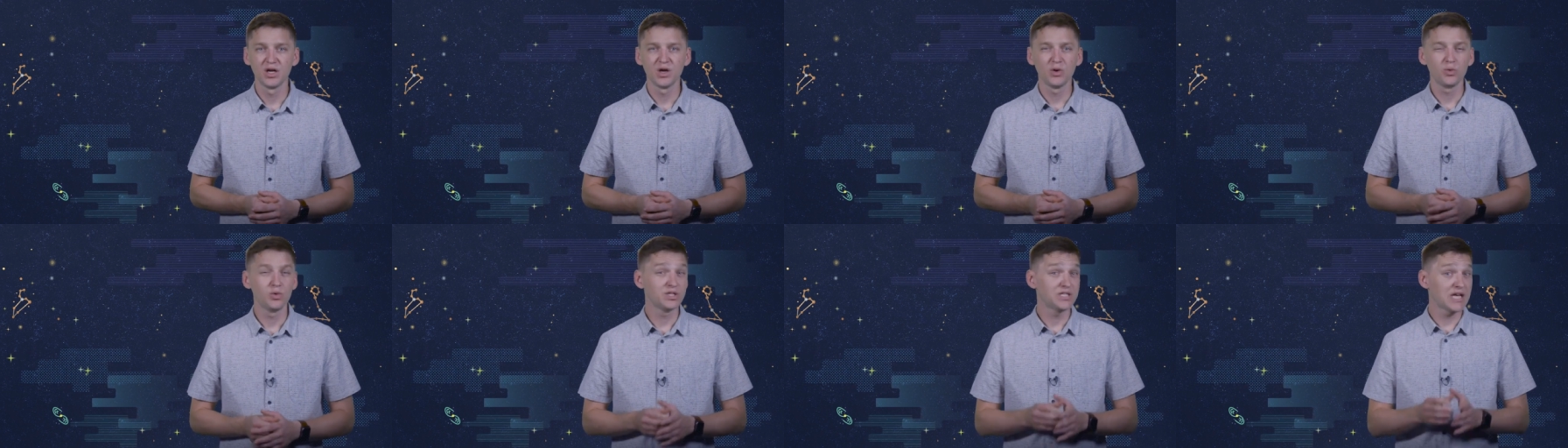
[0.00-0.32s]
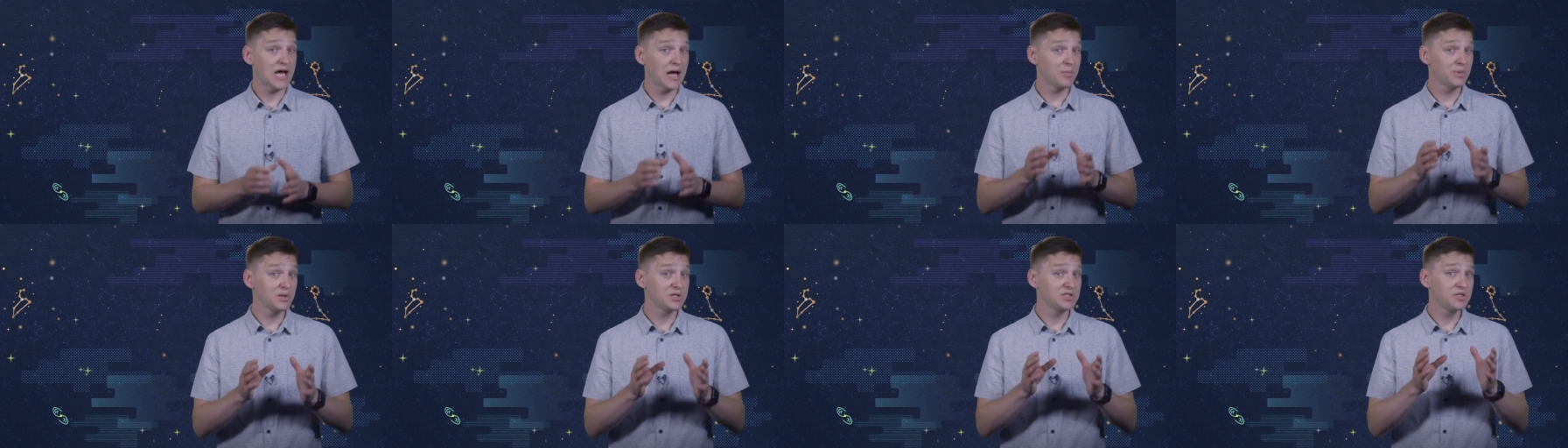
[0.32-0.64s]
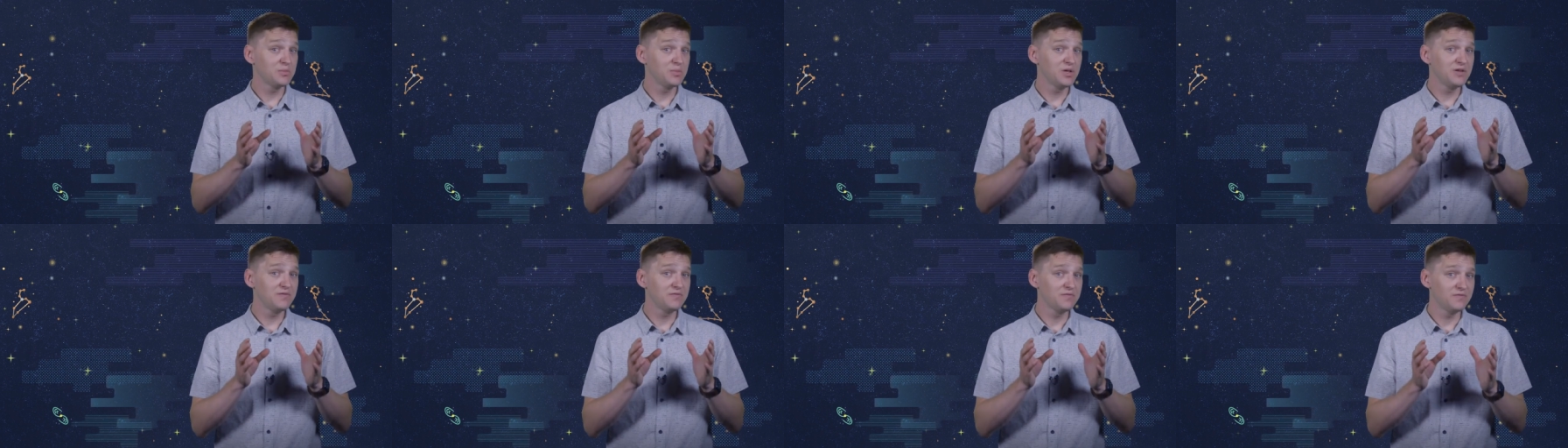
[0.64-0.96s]
which happen
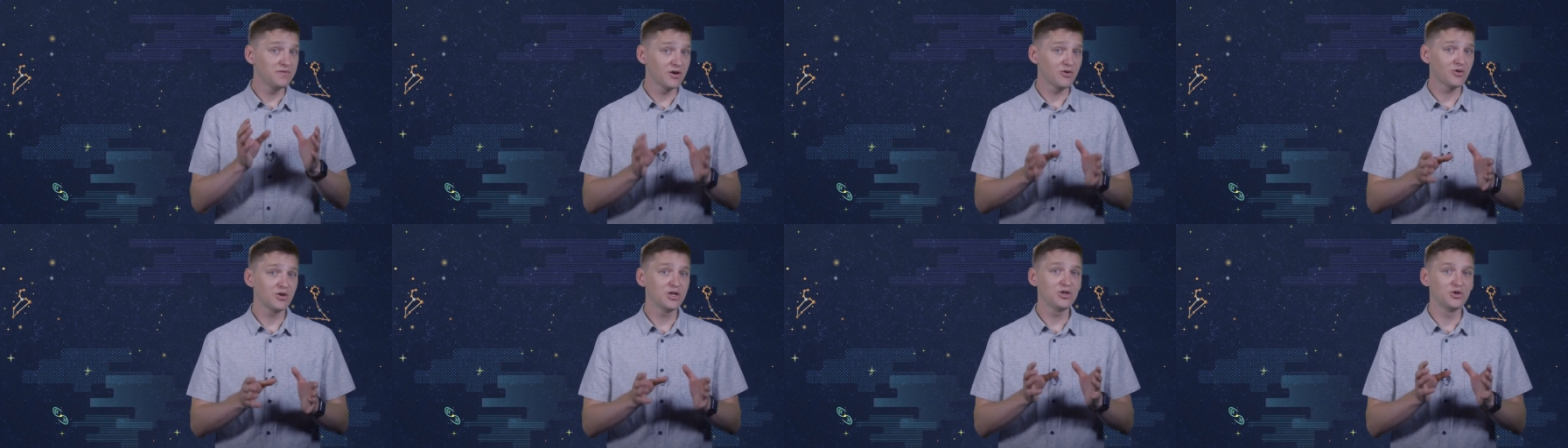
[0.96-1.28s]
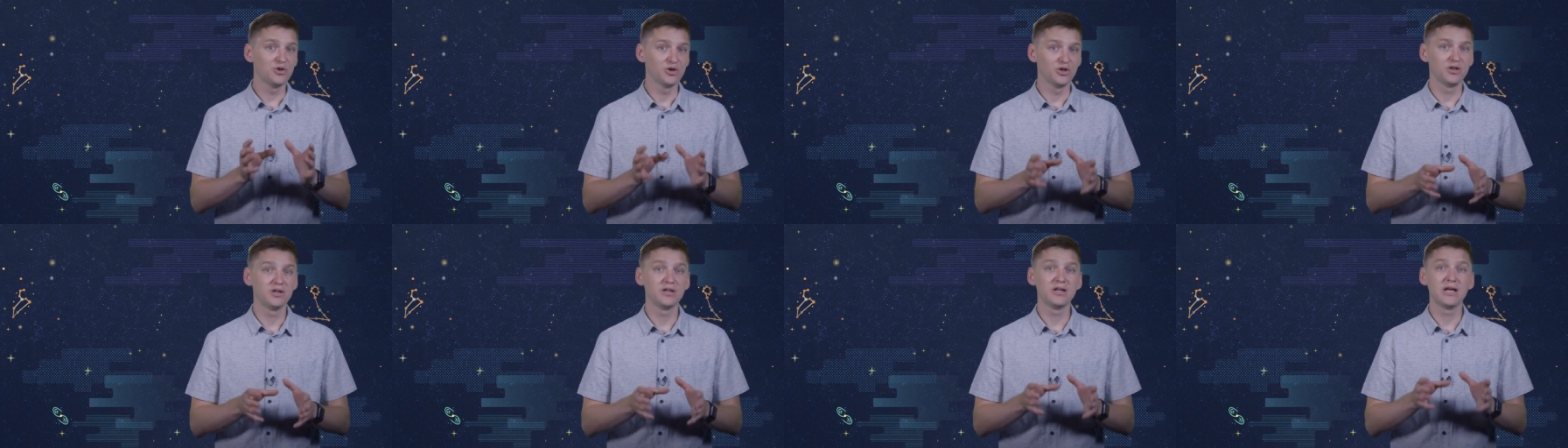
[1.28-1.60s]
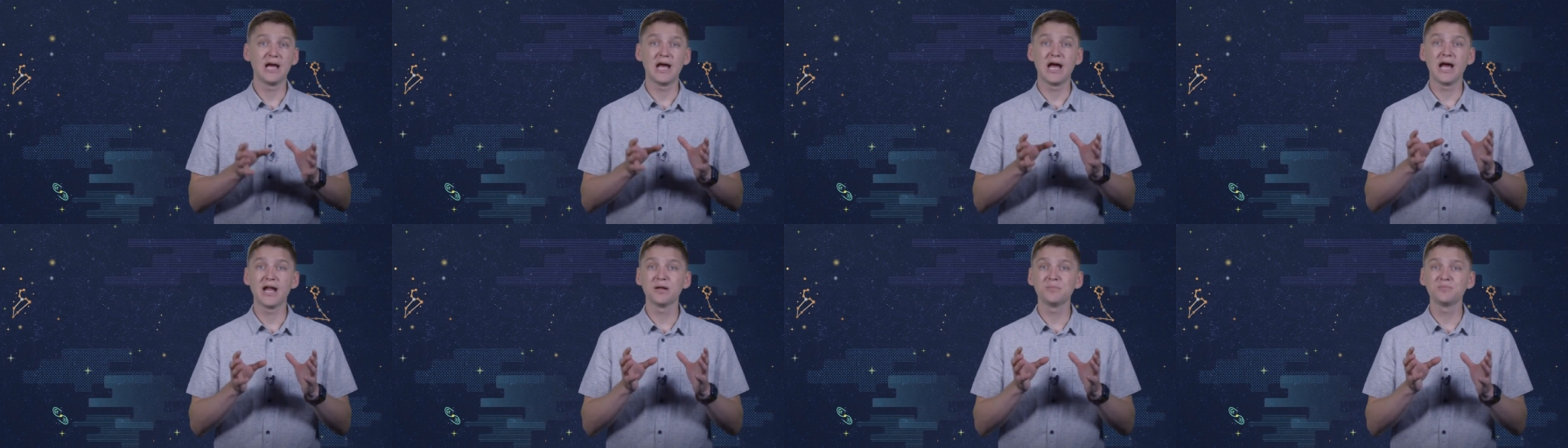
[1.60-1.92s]
to be very good
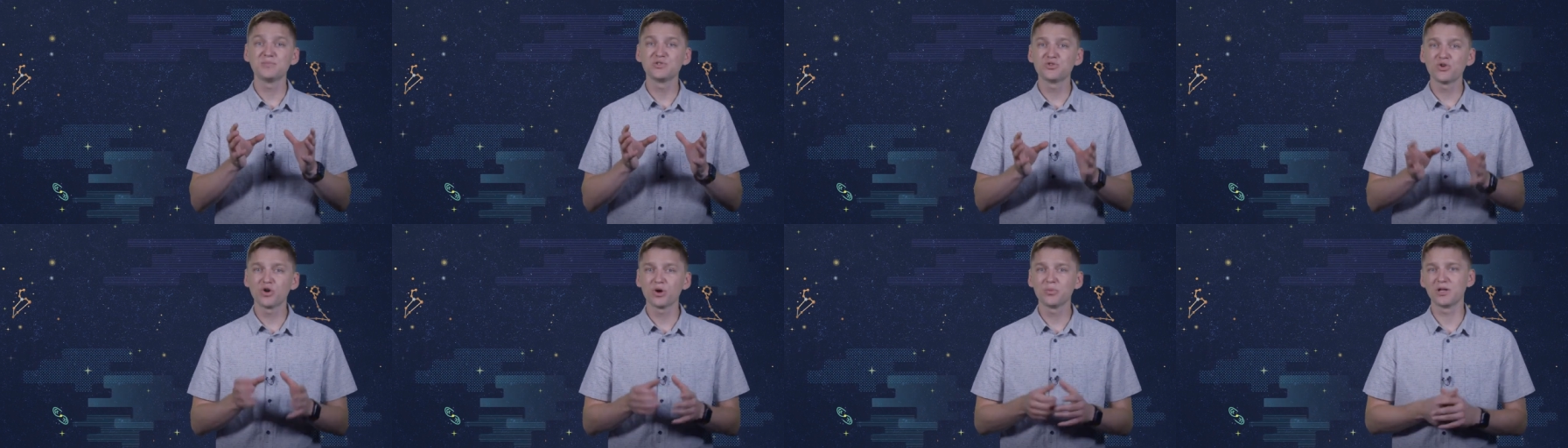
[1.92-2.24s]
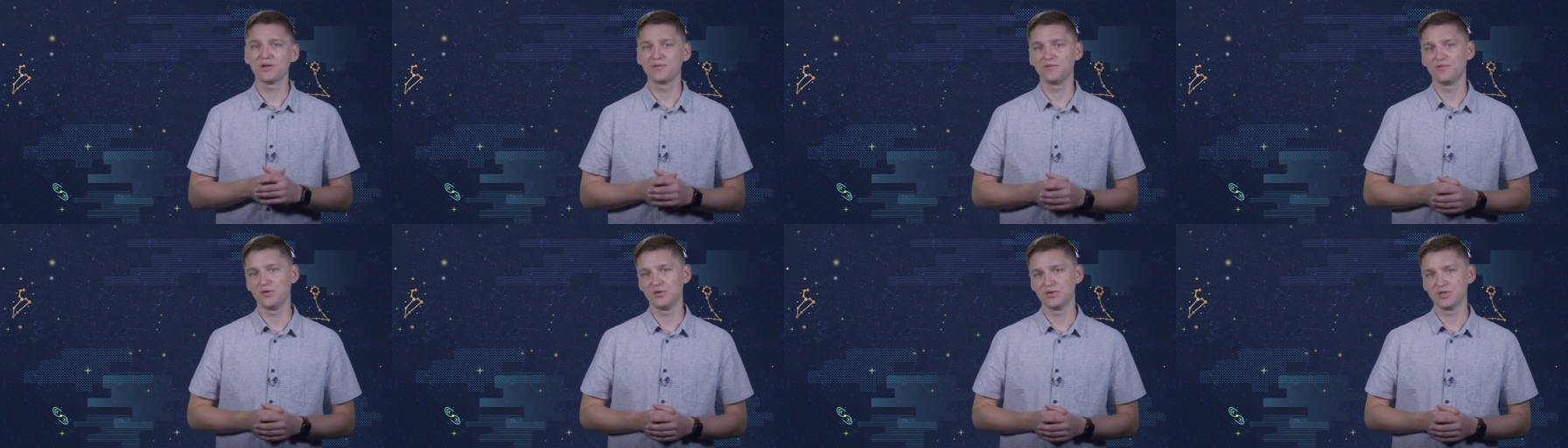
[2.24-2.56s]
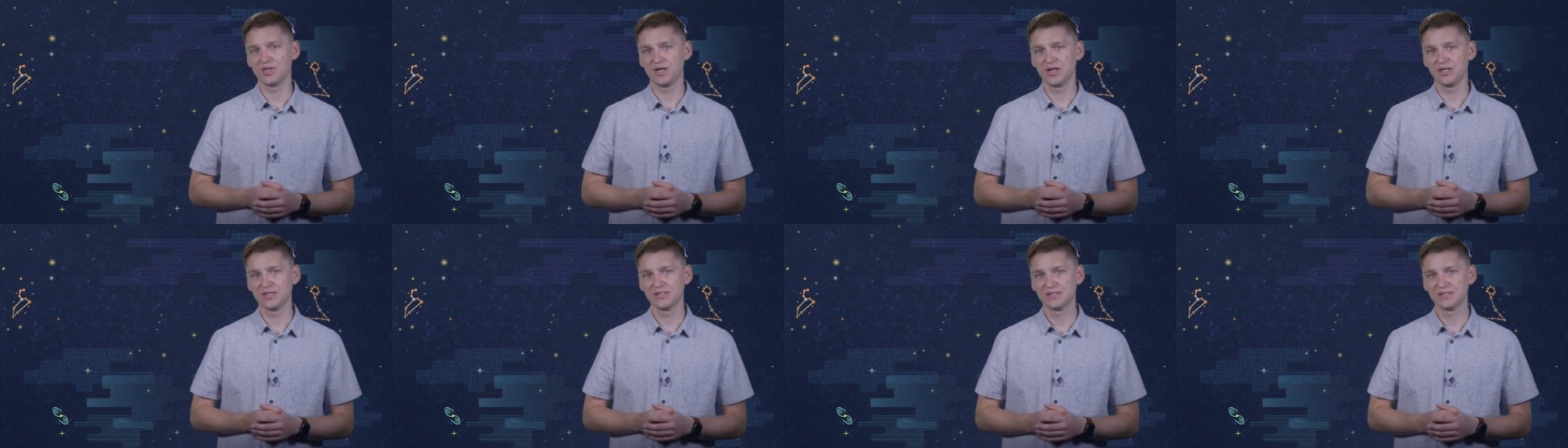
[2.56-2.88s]
at absorbing
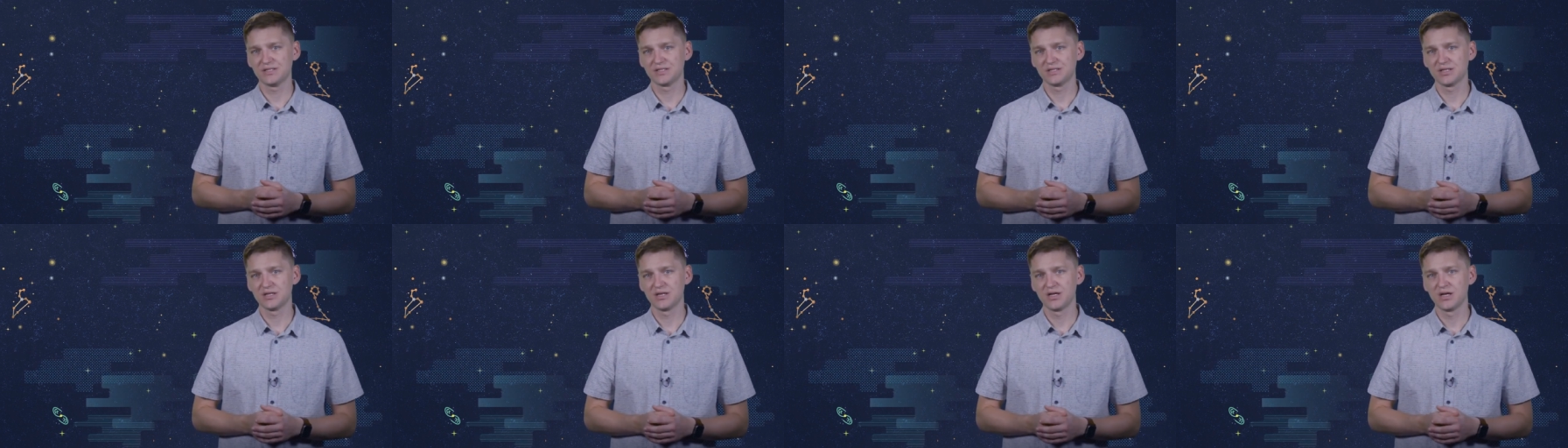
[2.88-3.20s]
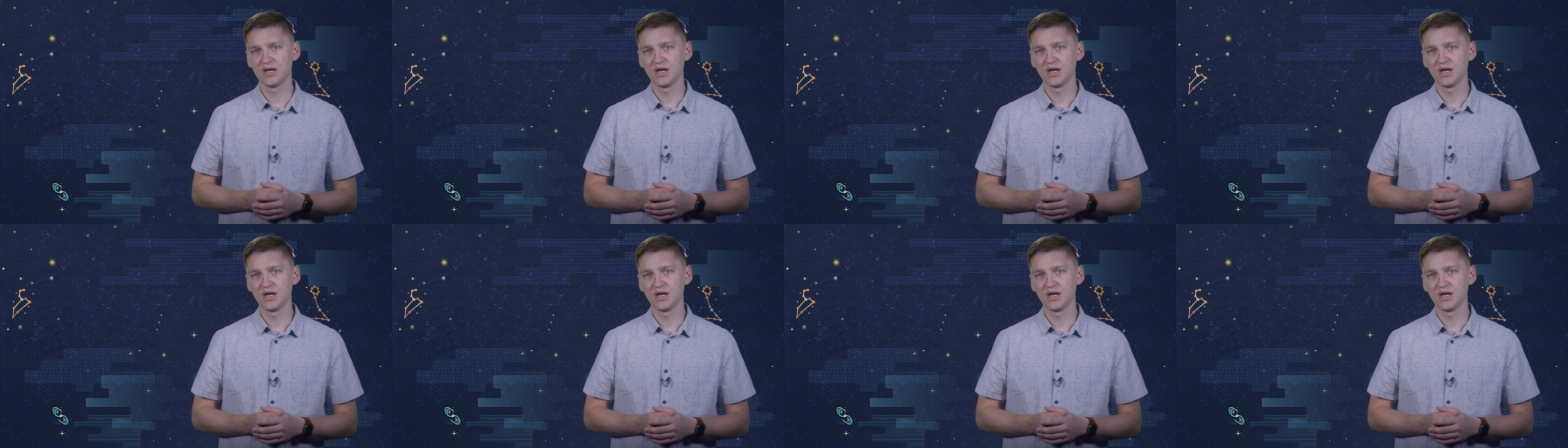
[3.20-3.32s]
photons.